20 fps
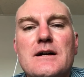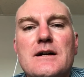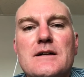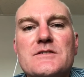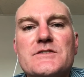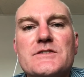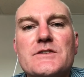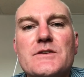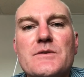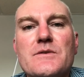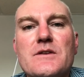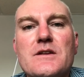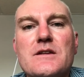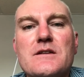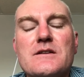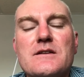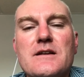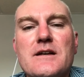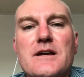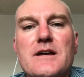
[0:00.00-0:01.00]
so
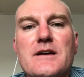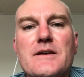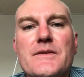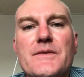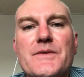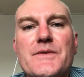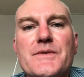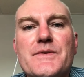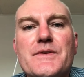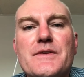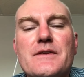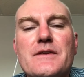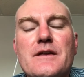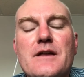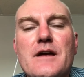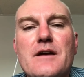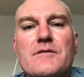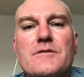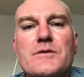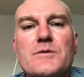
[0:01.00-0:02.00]
that
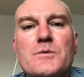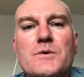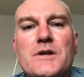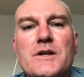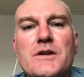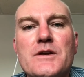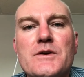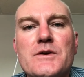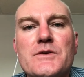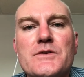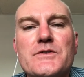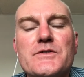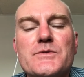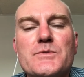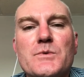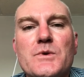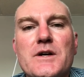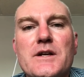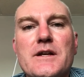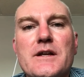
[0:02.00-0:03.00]
everyone knows
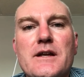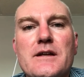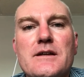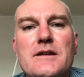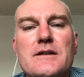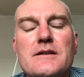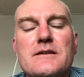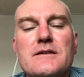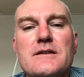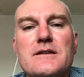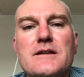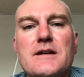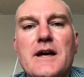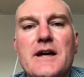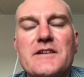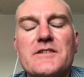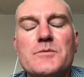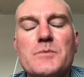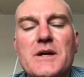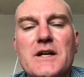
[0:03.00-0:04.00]
what the
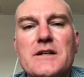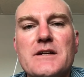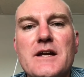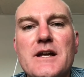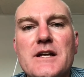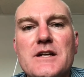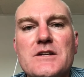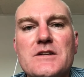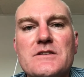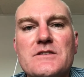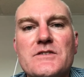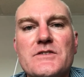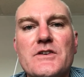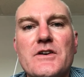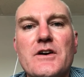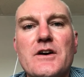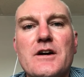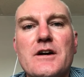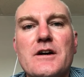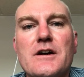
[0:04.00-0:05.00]
expectations
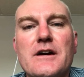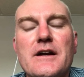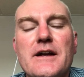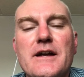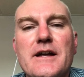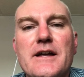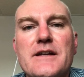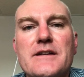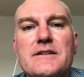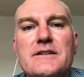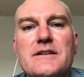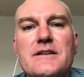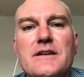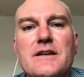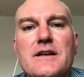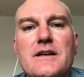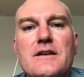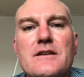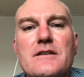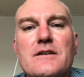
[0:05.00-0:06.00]
are and
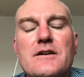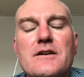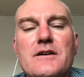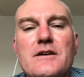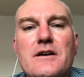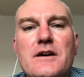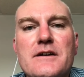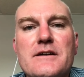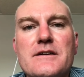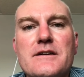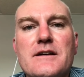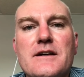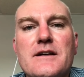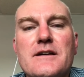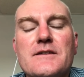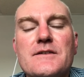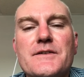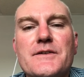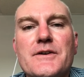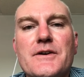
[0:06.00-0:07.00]
there aren't
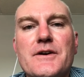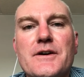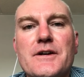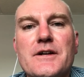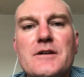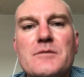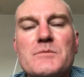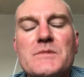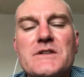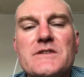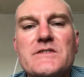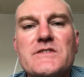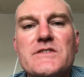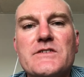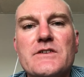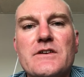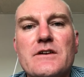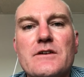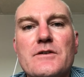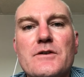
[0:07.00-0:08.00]

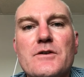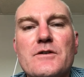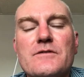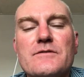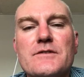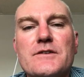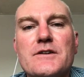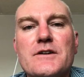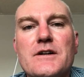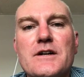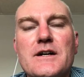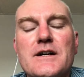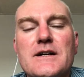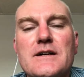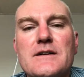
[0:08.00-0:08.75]
arguments over